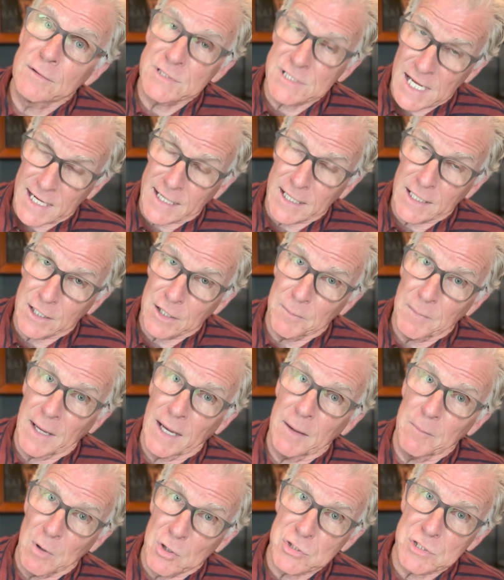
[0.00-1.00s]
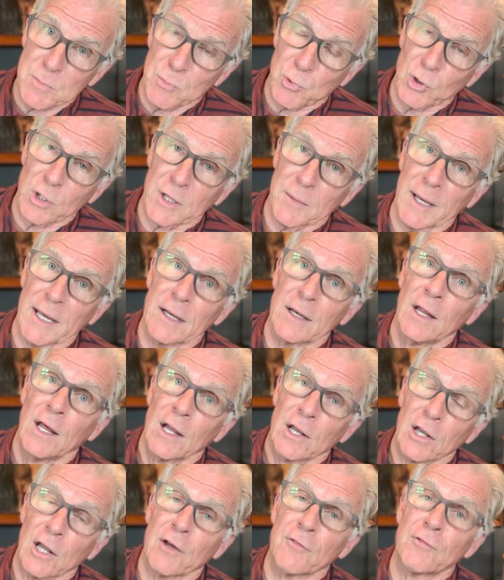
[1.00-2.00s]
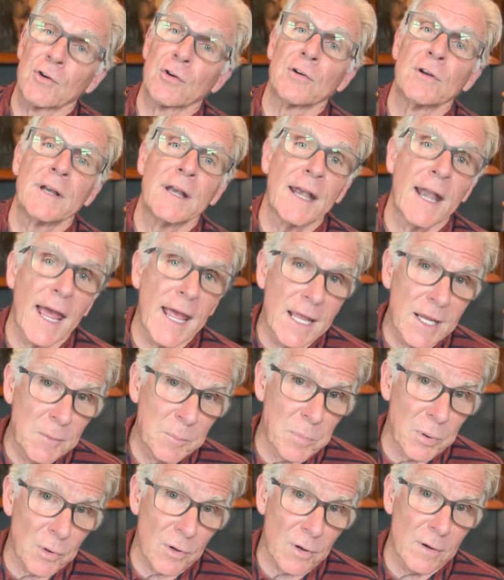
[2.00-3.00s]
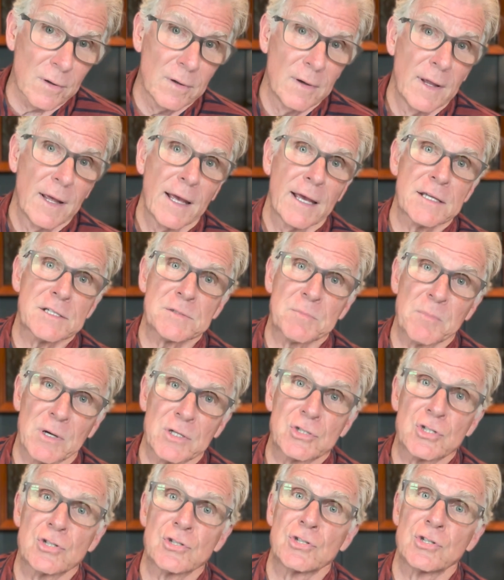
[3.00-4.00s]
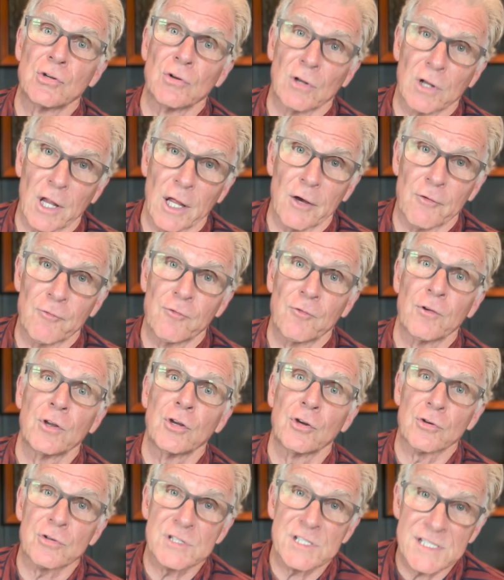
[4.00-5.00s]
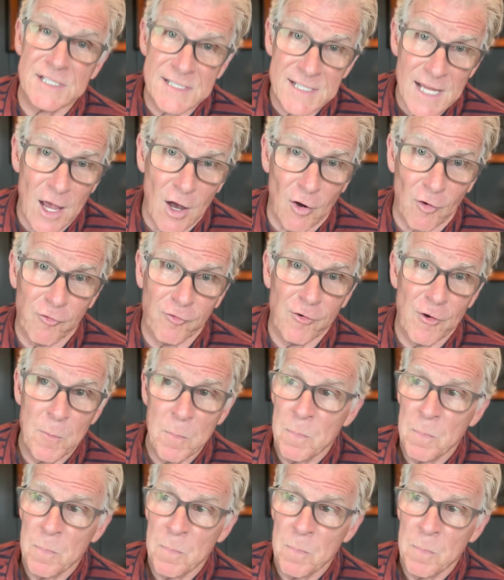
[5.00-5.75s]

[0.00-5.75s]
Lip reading: 2nd command, most important command, love your neighbor as much as you love yourself.